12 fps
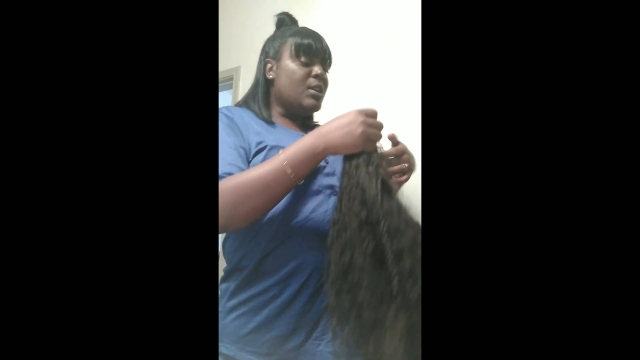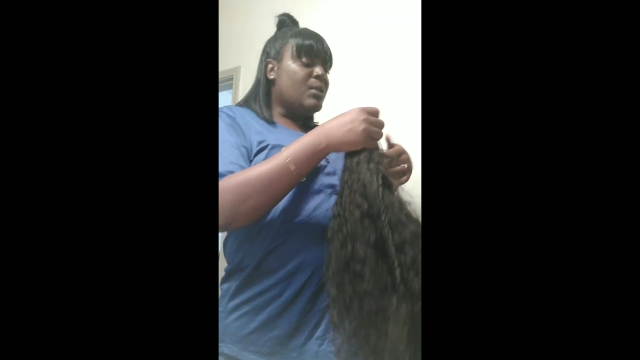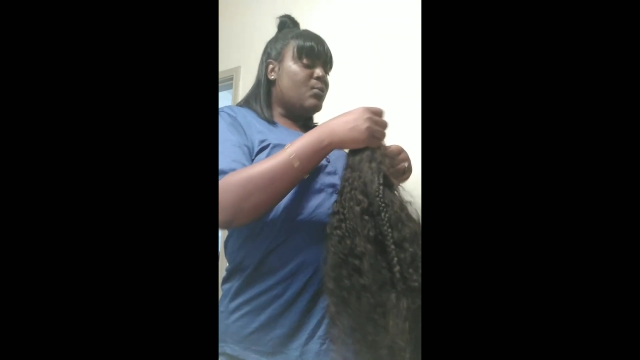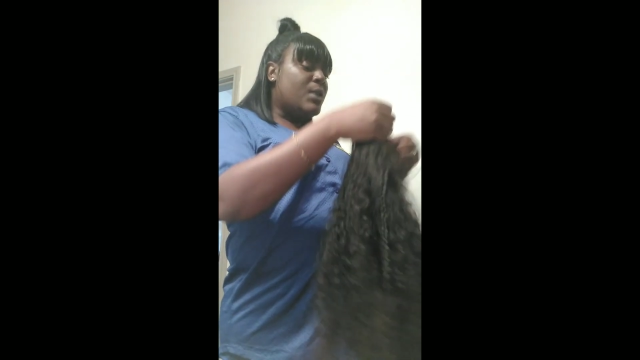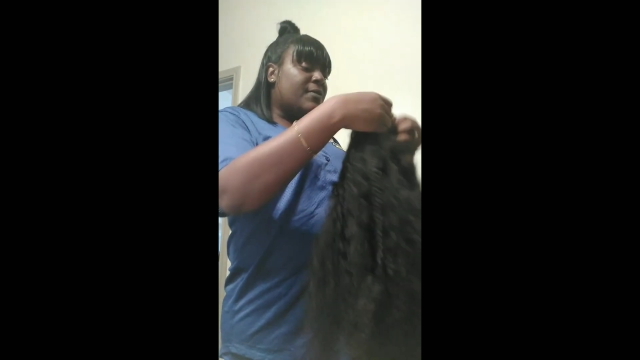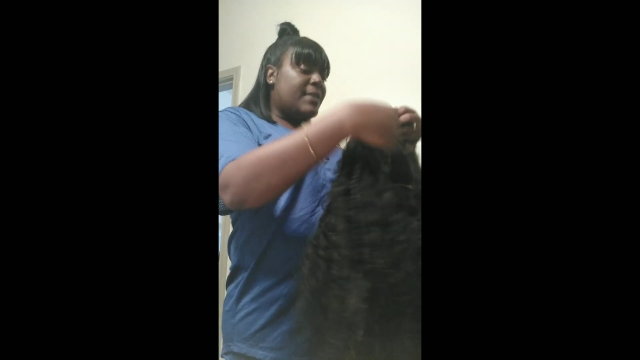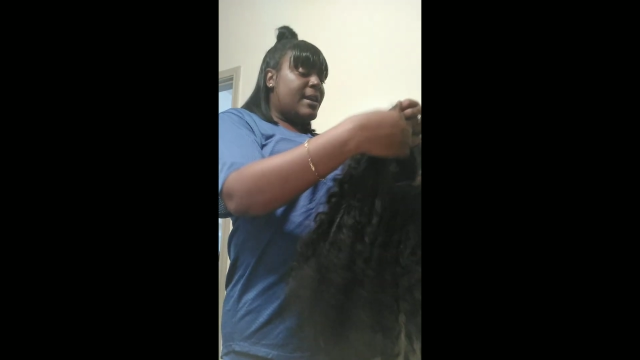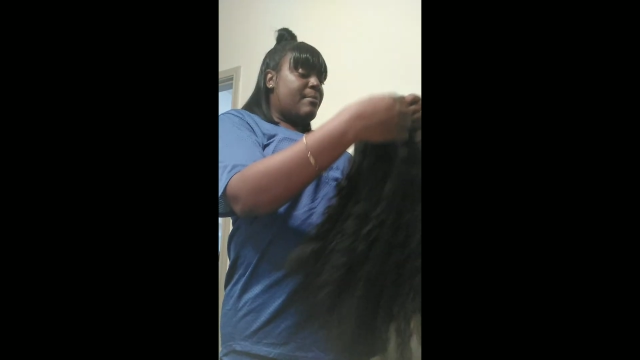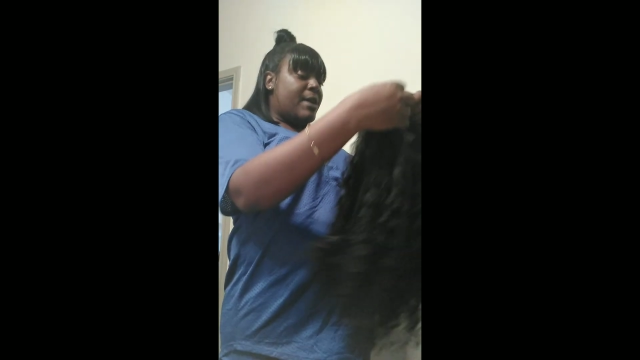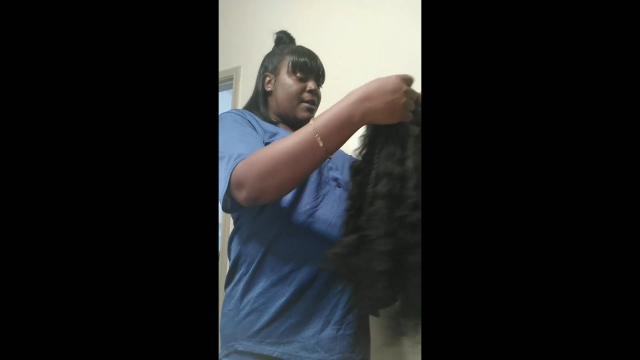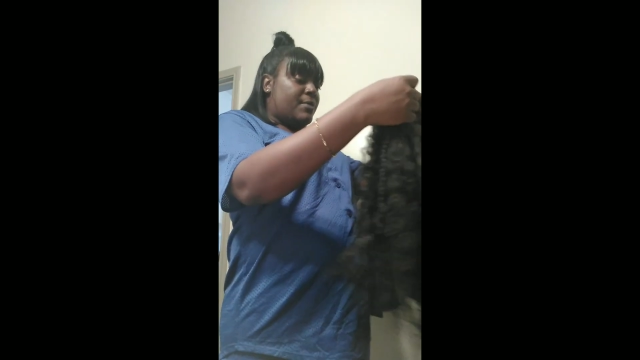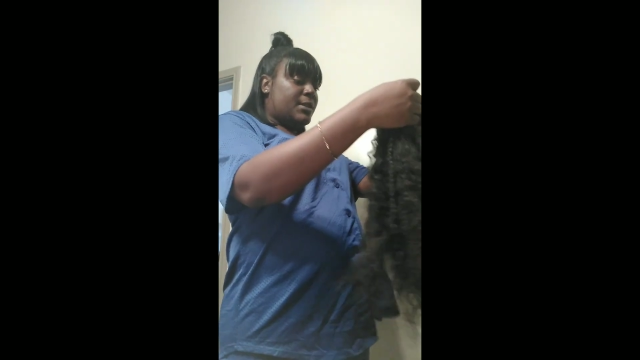One thing
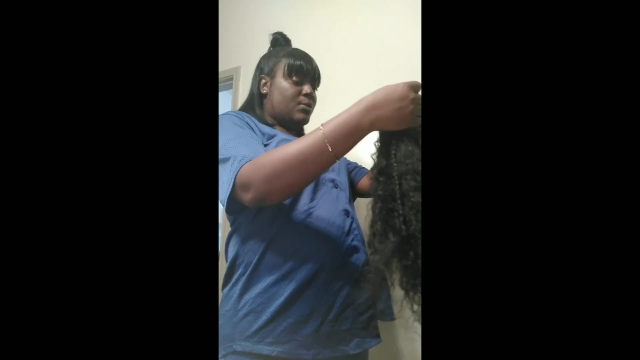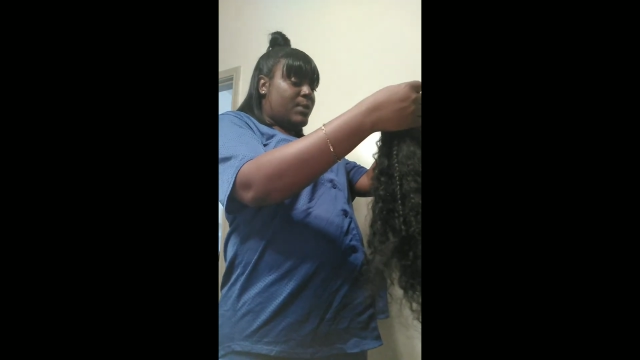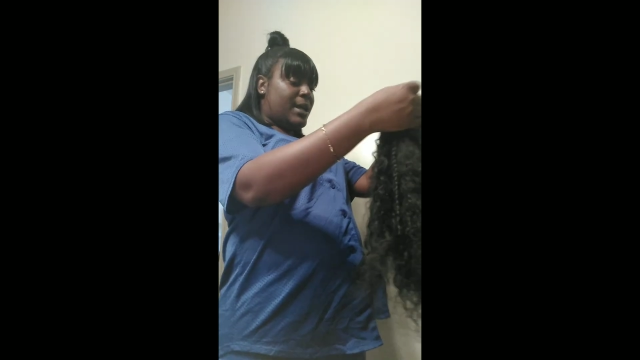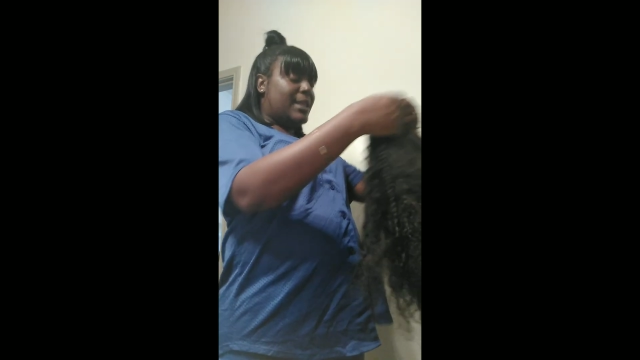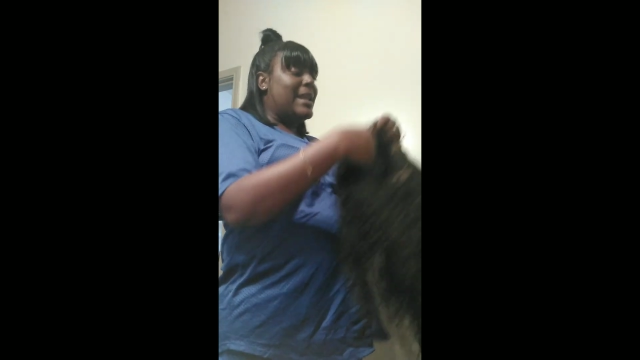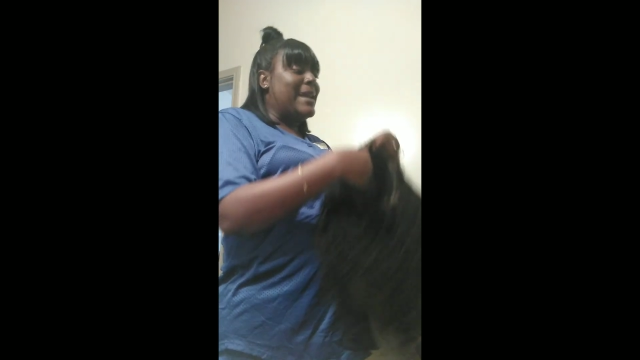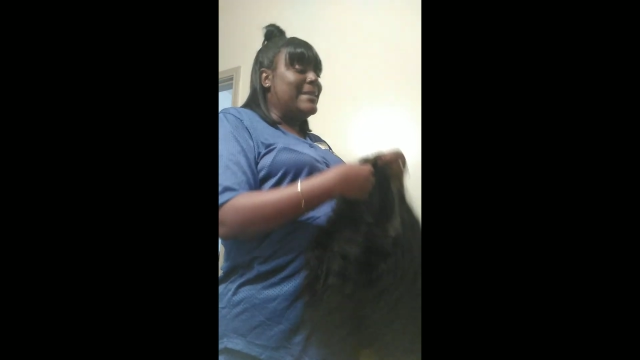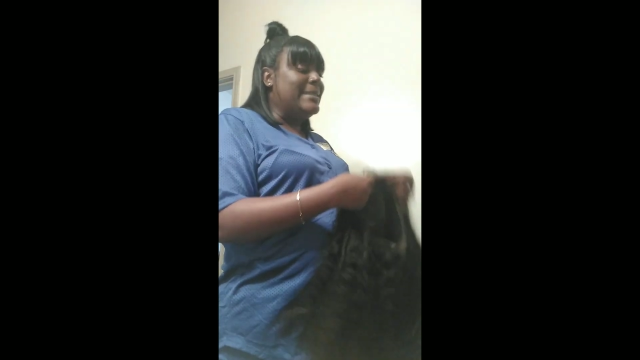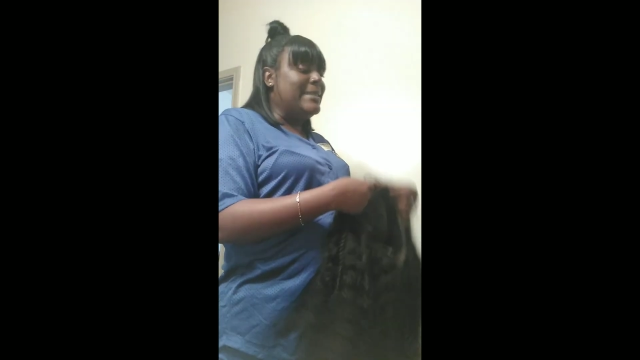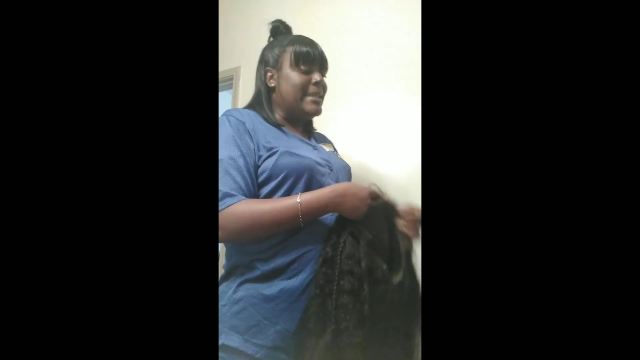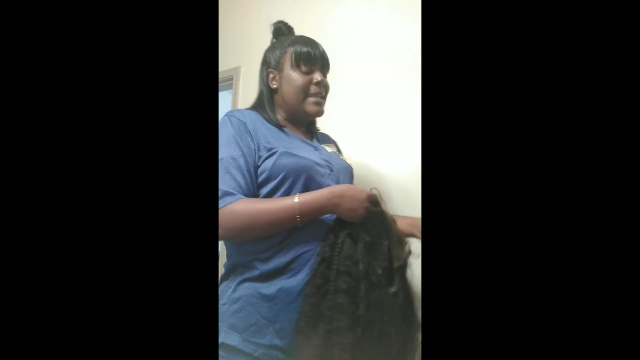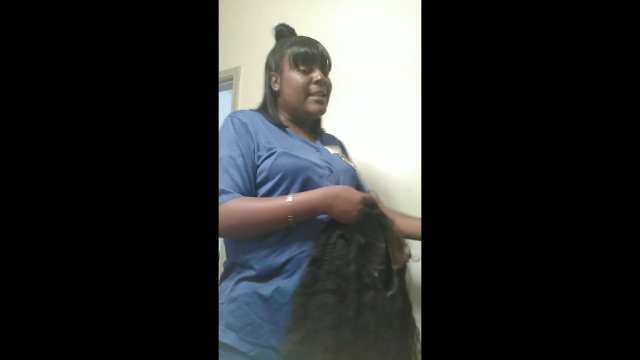about this wig that I
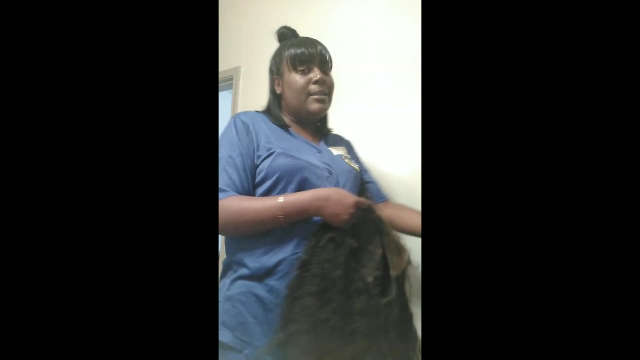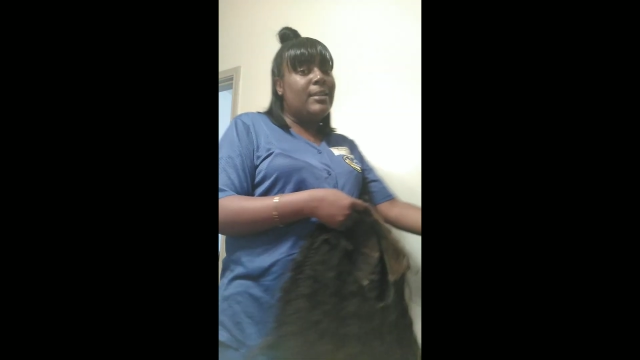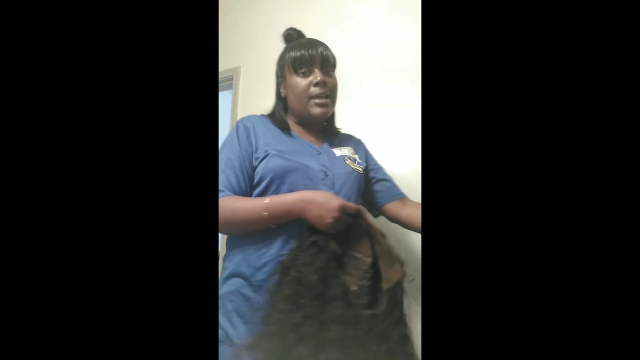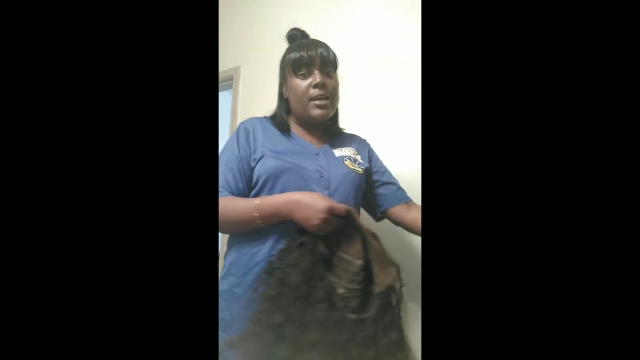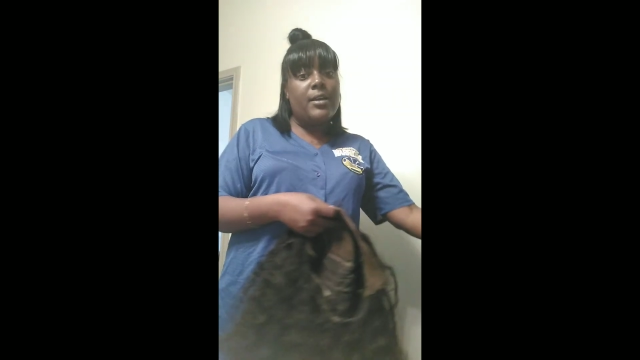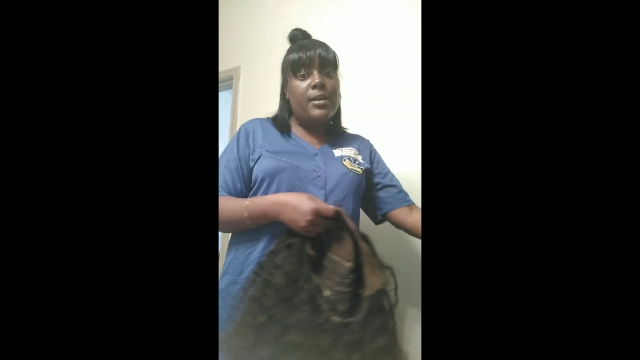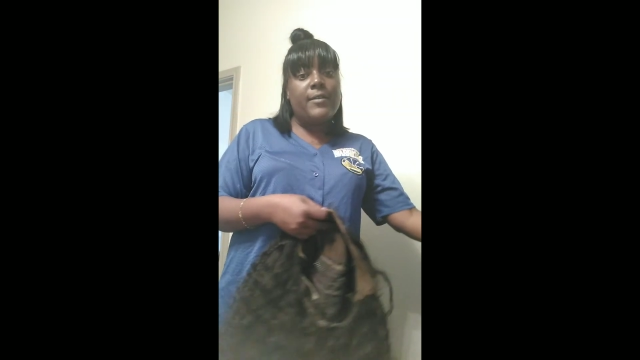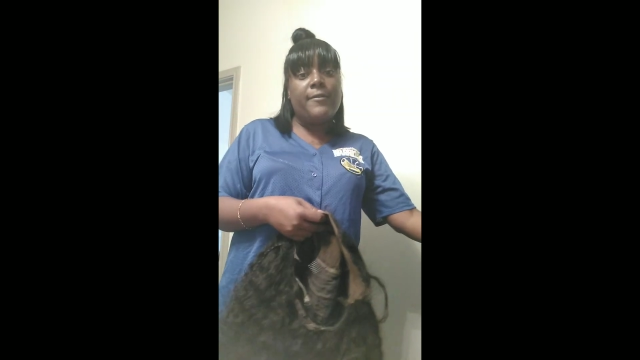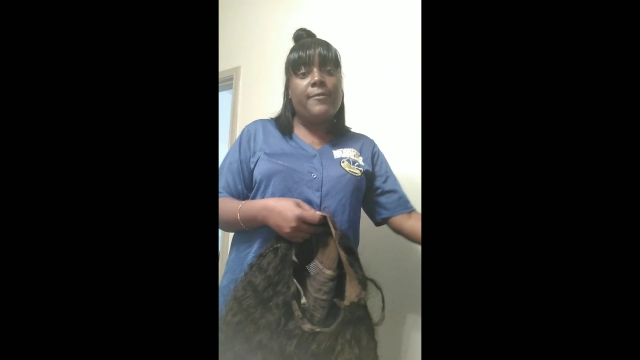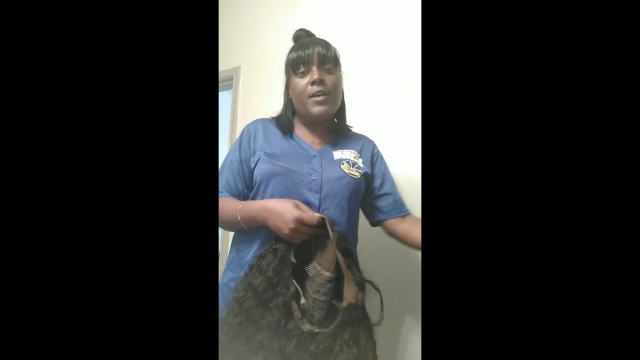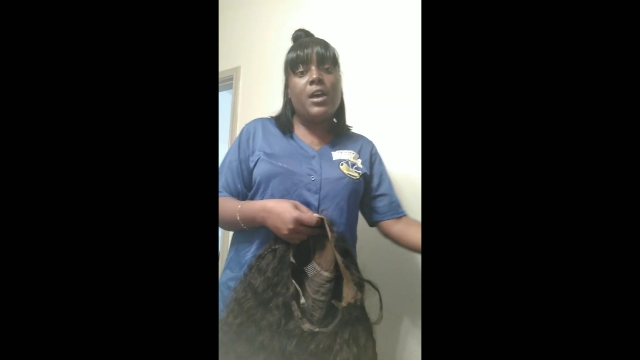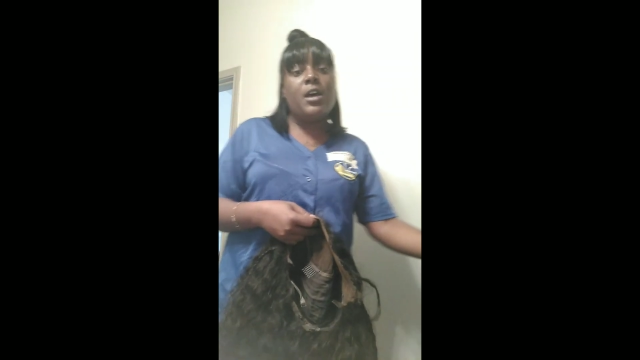did love,